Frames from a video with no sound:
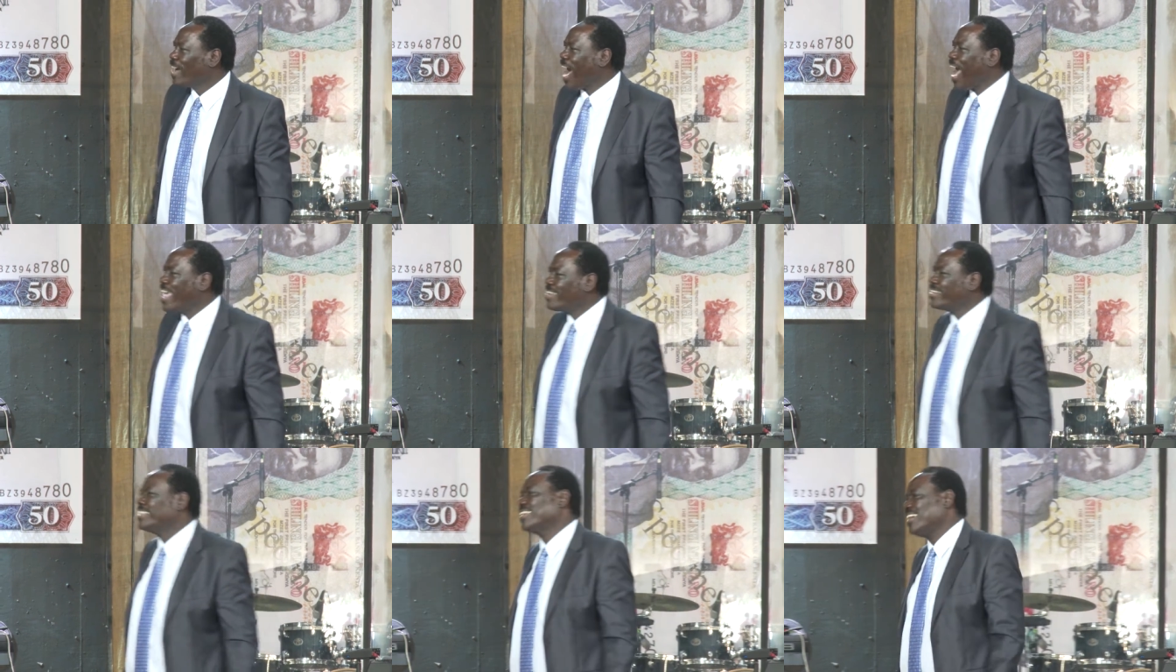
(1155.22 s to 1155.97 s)

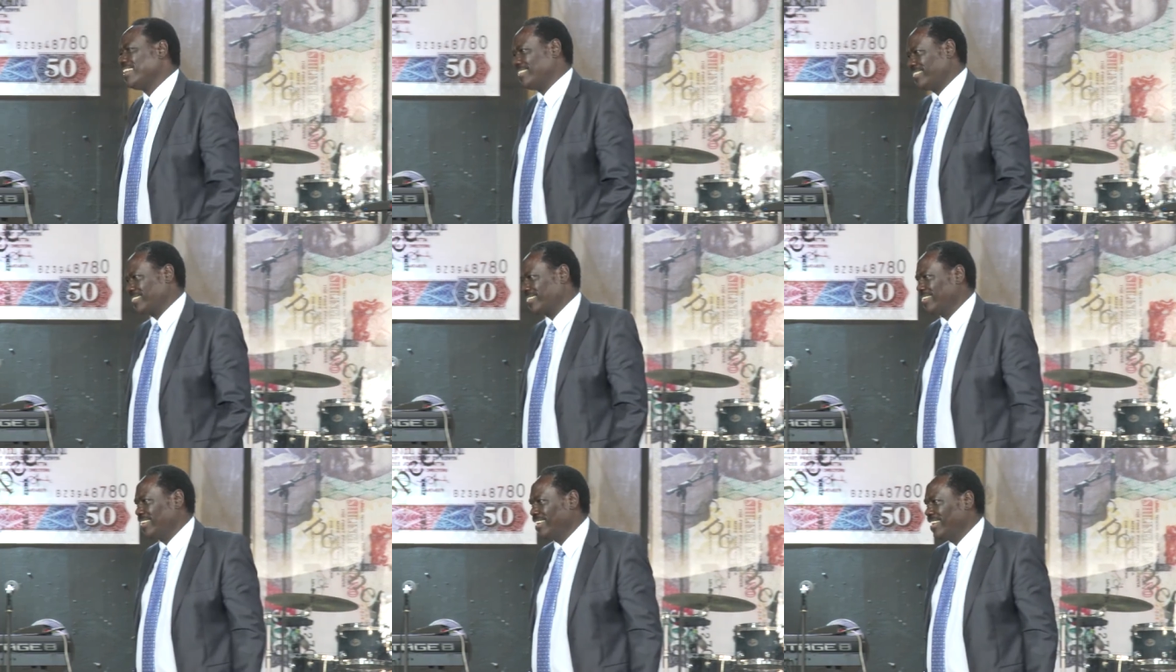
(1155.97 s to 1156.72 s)
high returns,
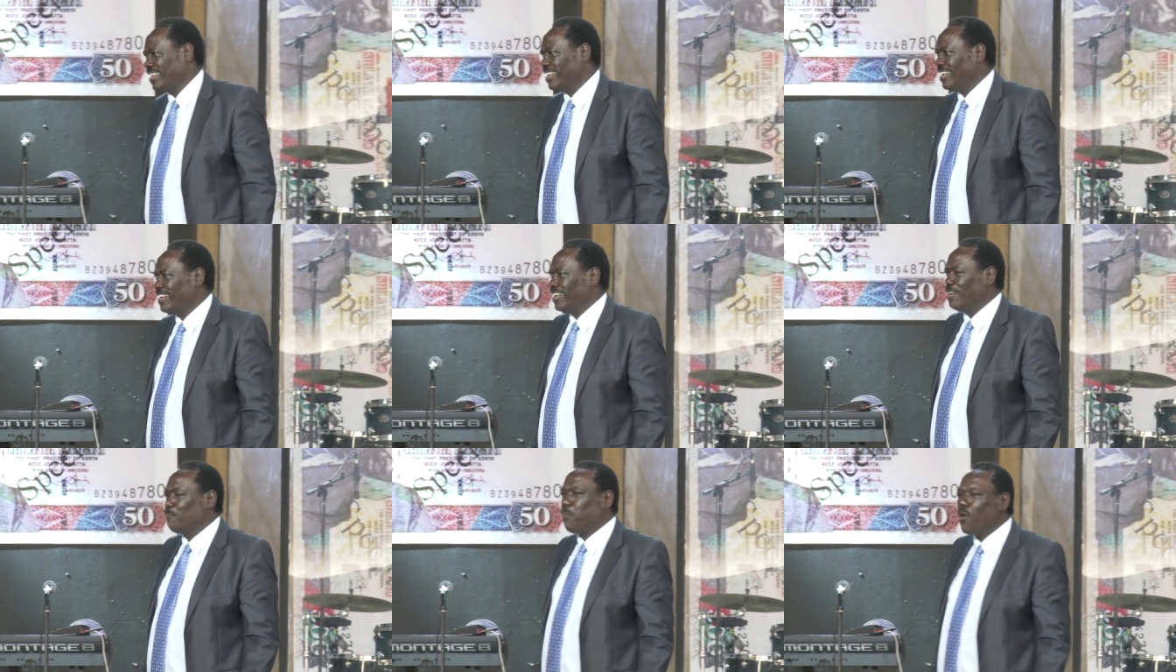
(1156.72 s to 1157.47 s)

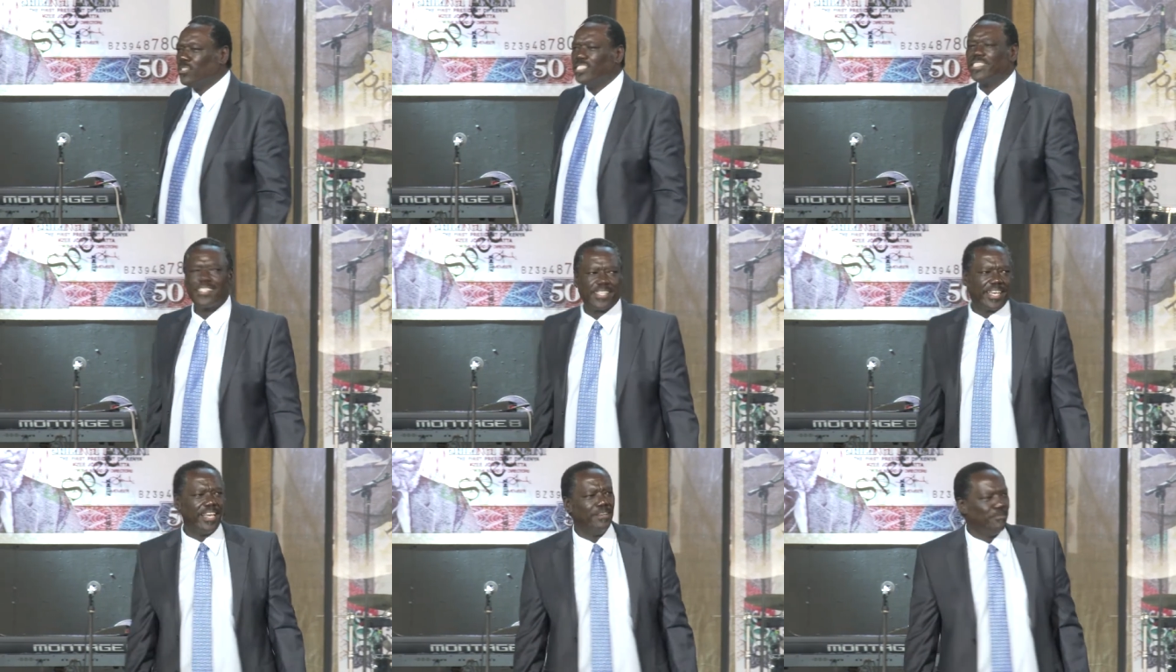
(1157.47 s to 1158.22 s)
Ponzi
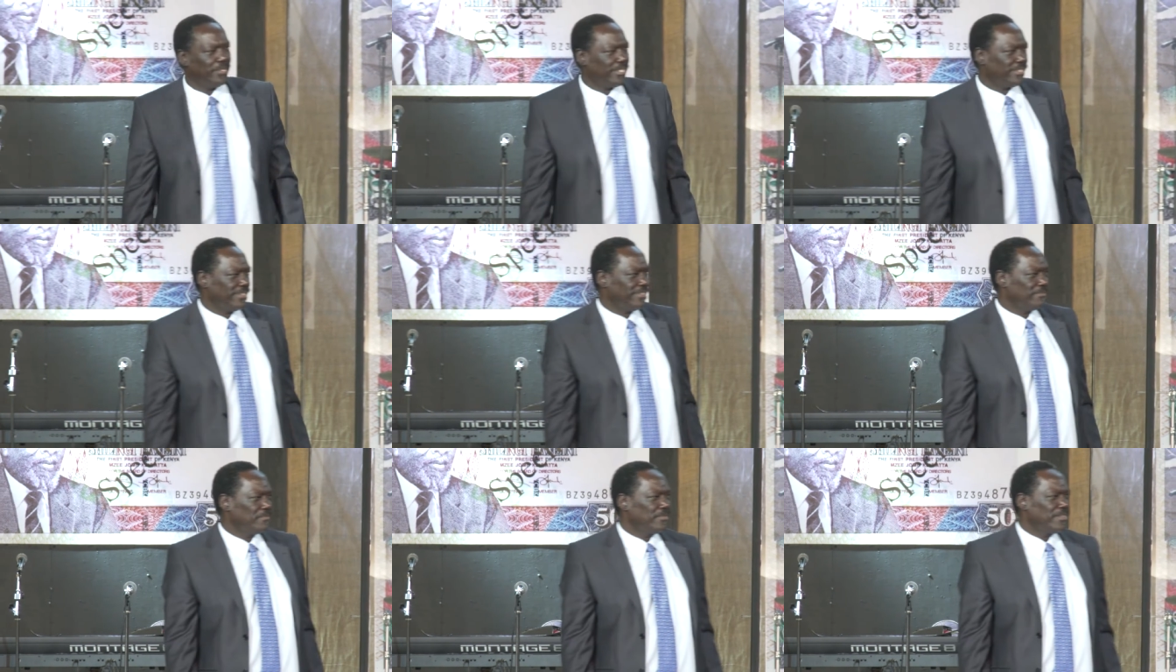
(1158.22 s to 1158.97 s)
schemes,
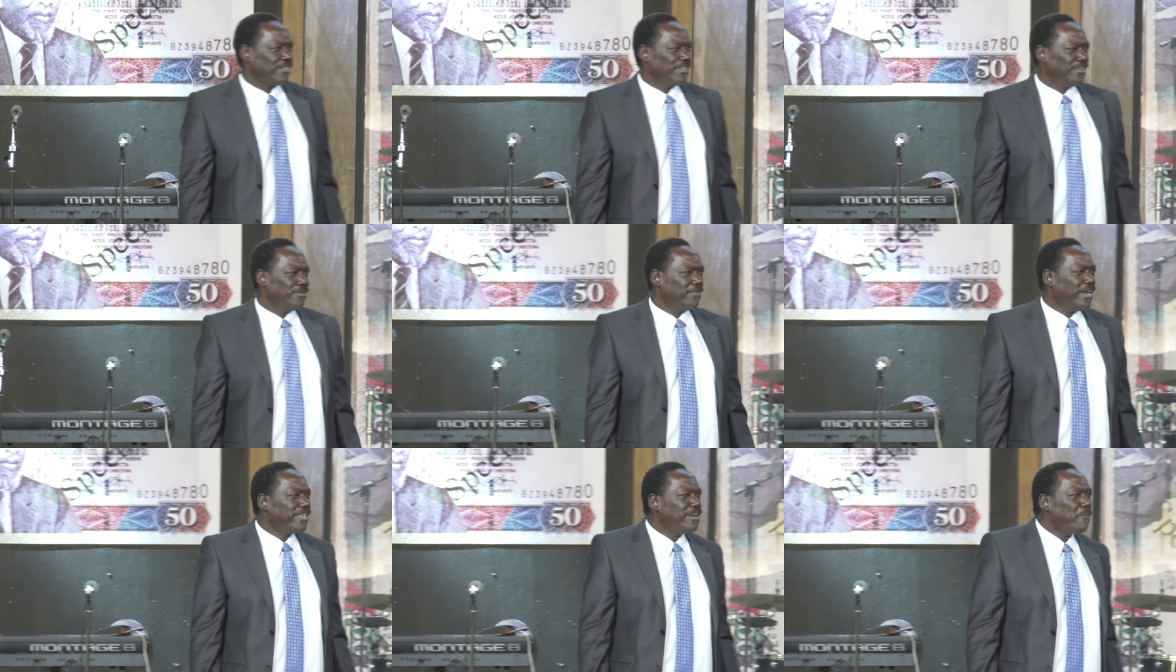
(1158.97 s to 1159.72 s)

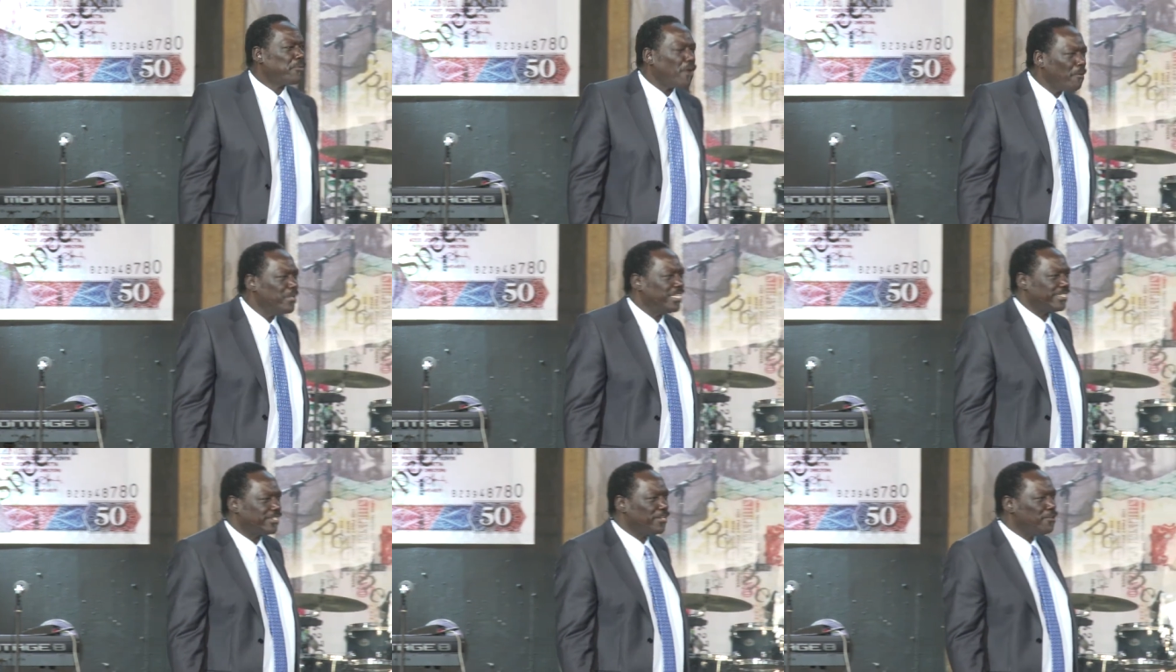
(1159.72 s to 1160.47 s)
where you're
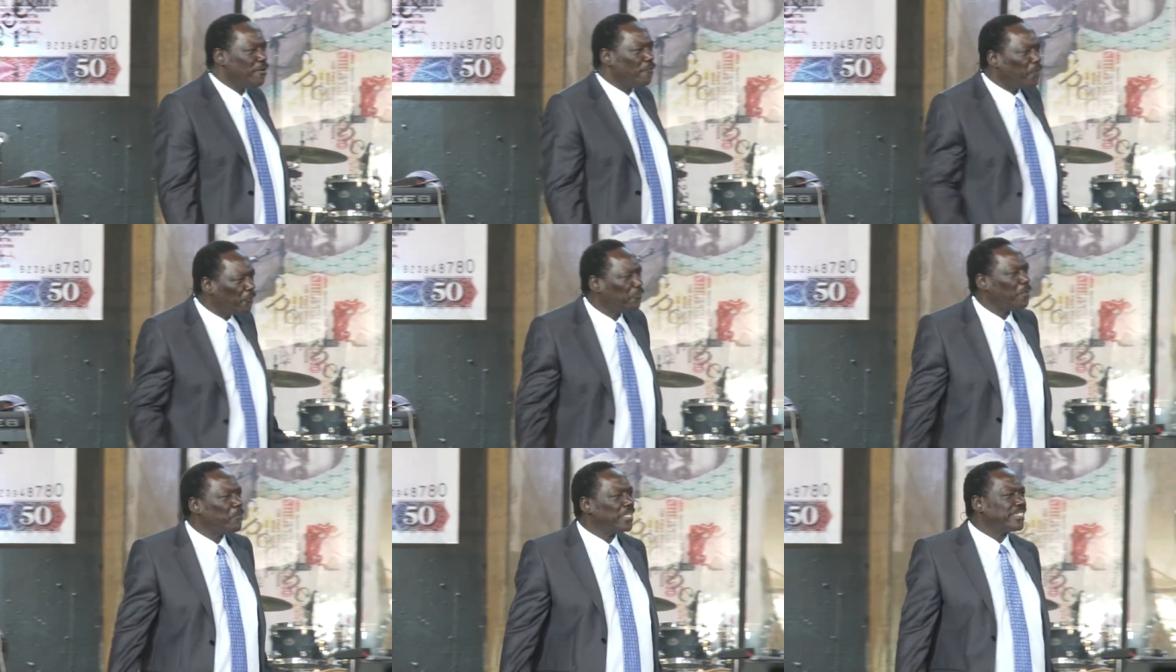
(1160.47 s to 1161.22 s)
promised,
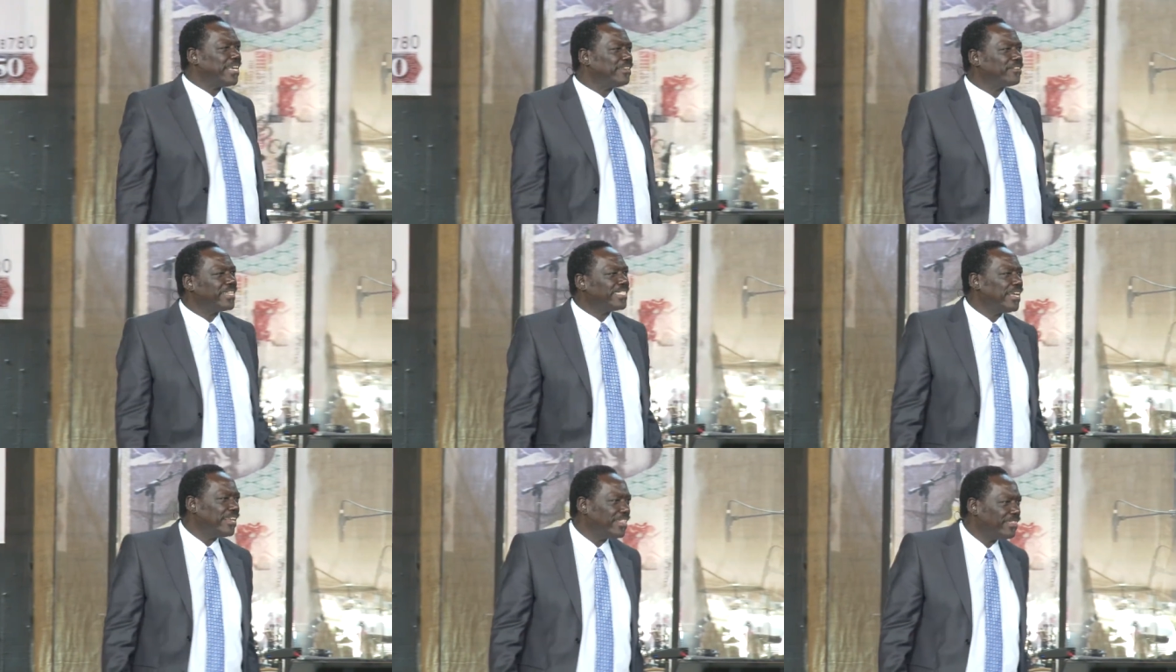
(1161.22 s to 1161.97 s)
50%
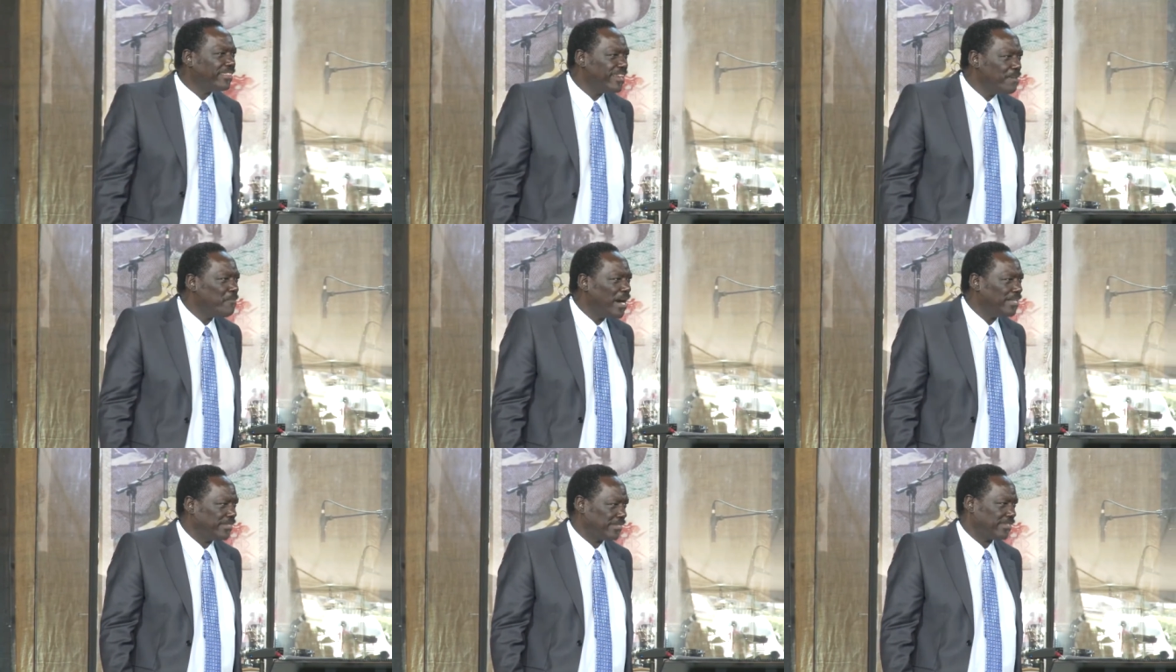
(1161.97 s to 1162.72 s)
return in 3
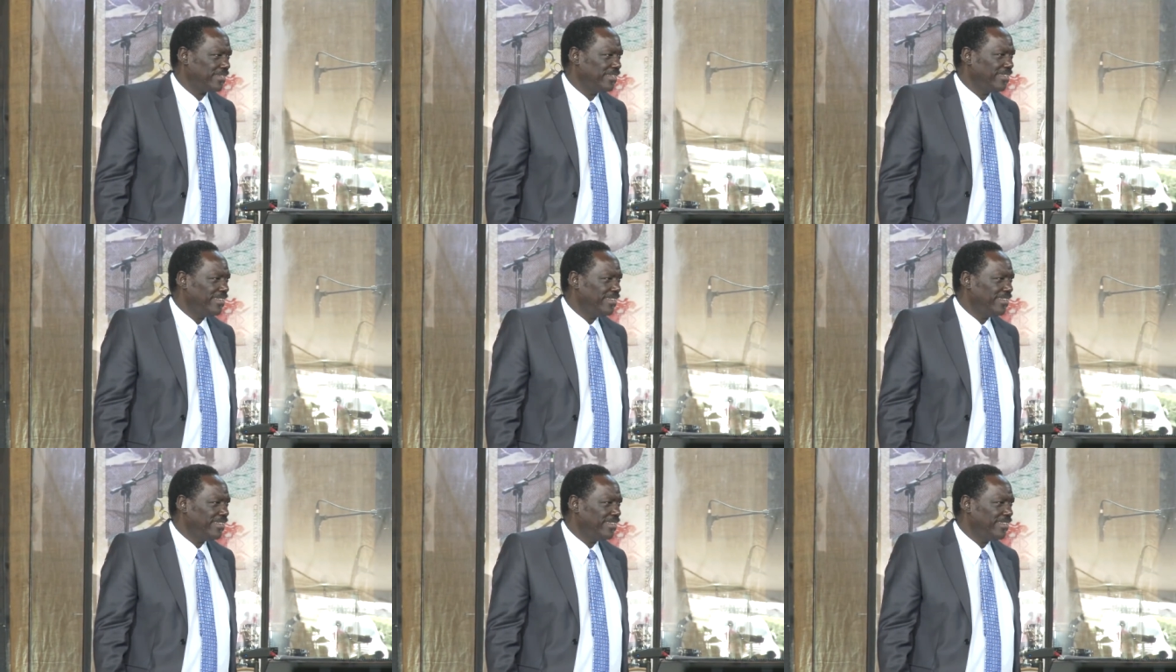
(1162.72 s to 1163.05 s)
months.